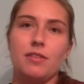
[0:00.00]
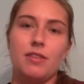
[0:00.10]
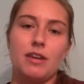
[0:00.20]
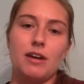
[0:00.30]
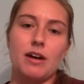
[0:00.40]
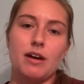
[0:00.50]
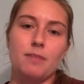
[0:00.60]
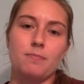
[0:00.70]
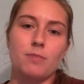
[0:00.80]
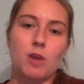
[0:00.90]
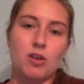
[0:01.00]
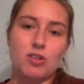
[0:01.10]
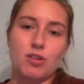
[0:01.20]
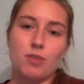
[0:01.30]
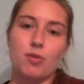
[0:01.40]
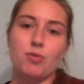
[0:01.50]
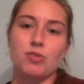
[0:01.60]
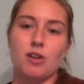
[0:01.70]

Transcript: the carcinoma was